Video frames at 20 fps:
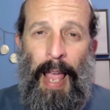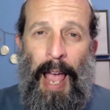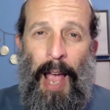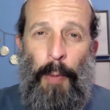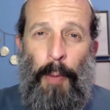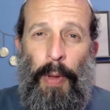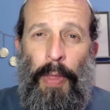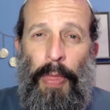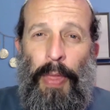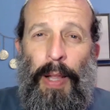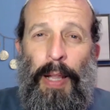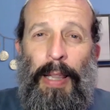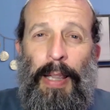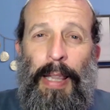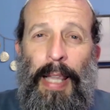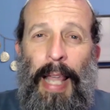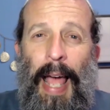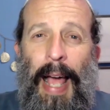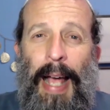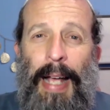And with the
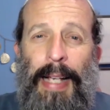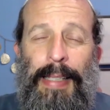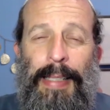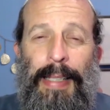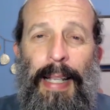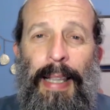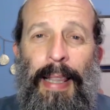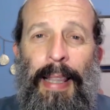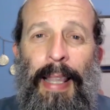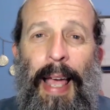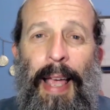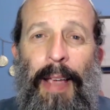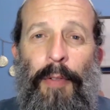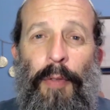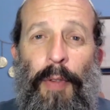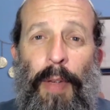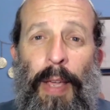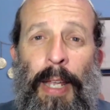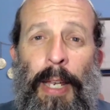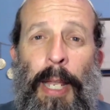last
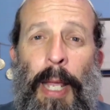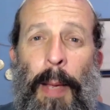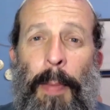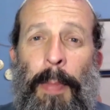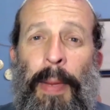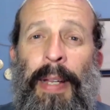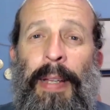life in him,